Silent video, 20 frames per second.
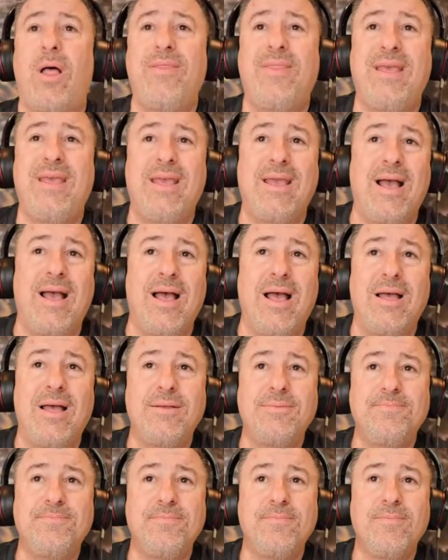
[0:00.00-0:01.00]
the uh,
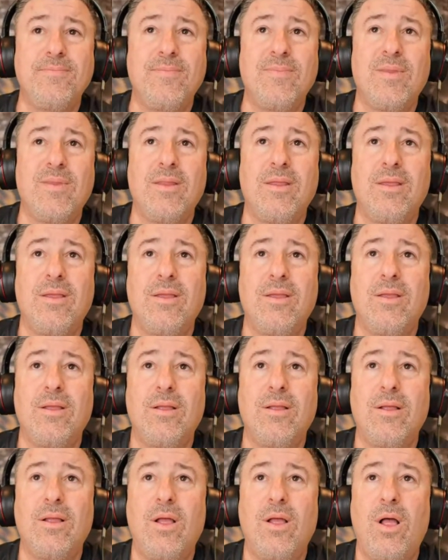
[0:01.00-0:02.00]

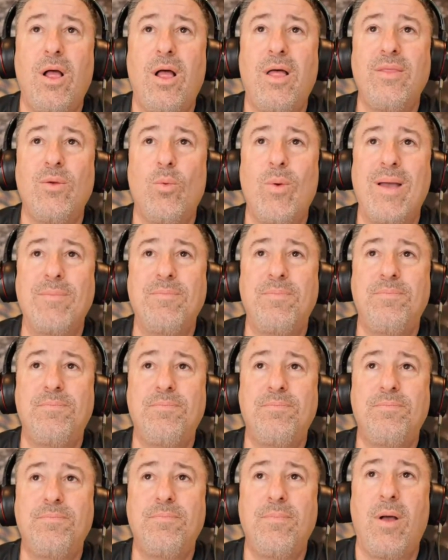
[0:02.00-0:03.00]
on the web.
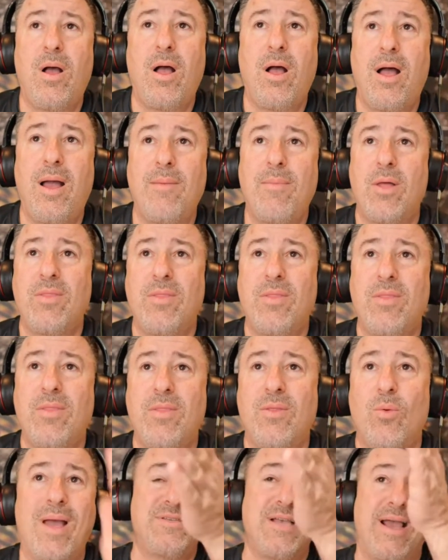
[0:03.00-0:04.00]
I'm on the
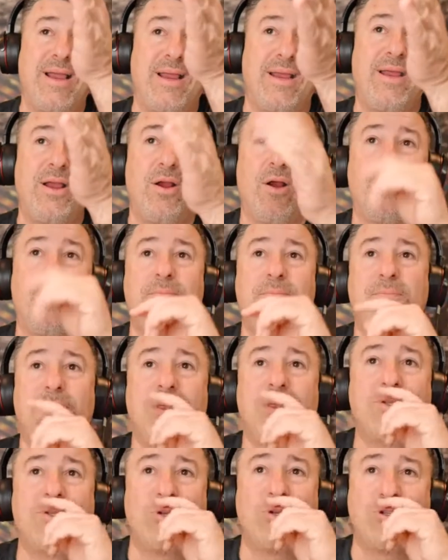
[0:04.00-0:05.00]
website
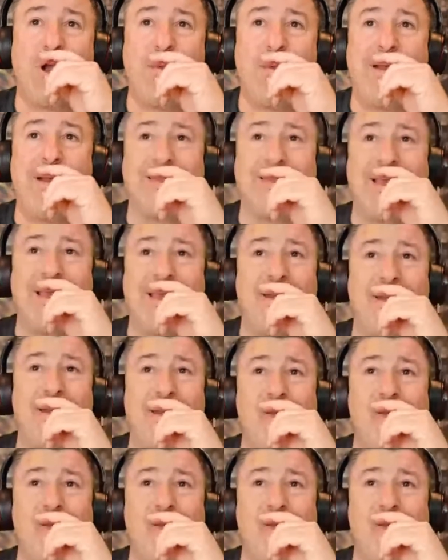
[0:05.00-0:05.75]
here. So sorry about